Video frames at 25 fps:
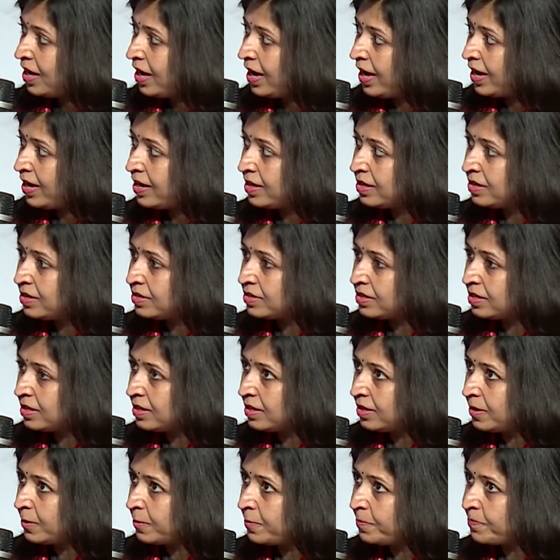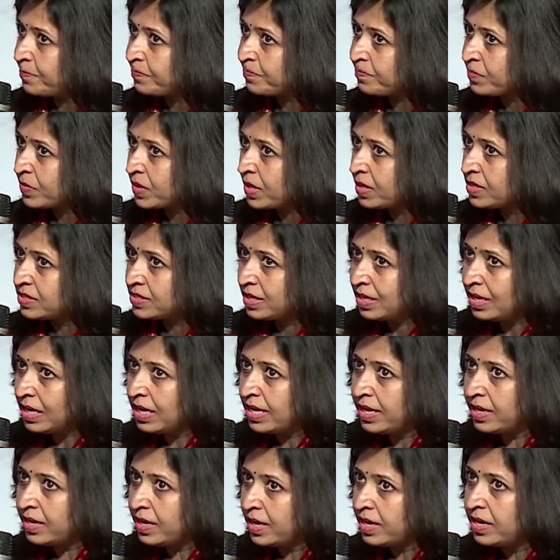And
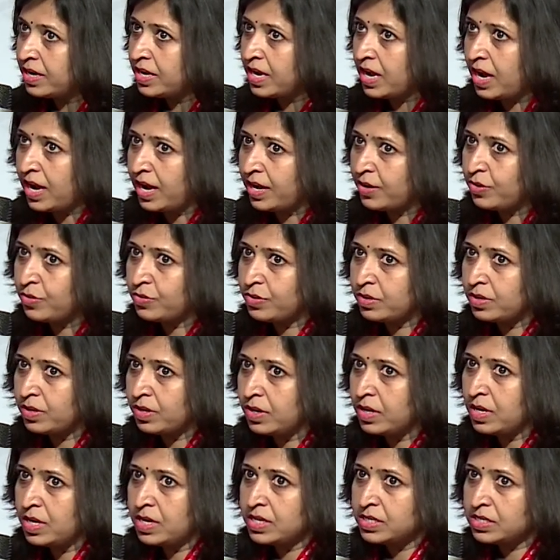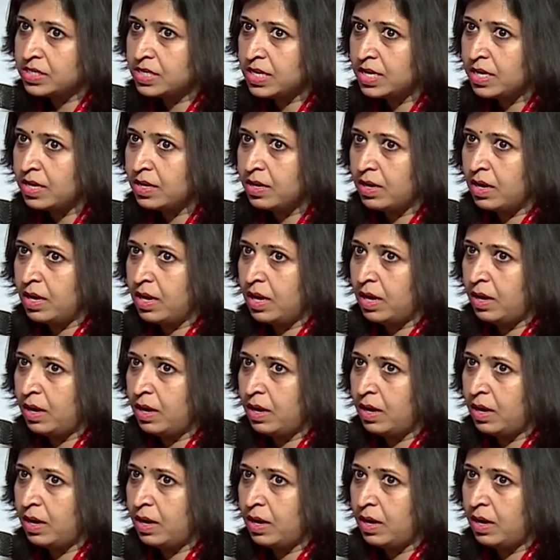certainly in India, I don't see